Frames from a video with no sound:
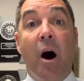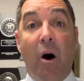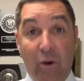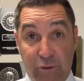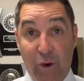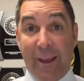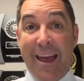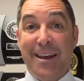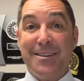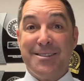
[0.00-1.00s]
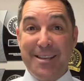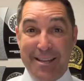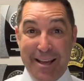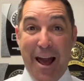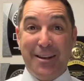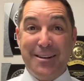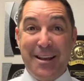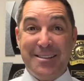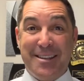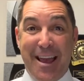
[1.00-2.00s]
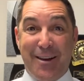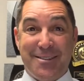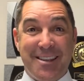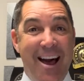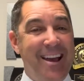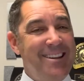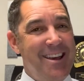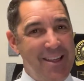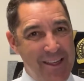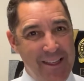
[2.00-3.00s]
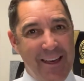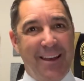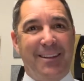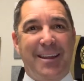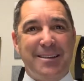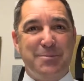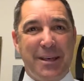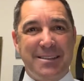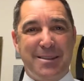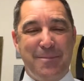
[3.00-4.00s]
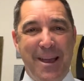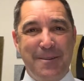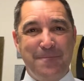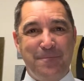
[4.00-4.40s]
also get seating on a nice day outside, a nice place to be.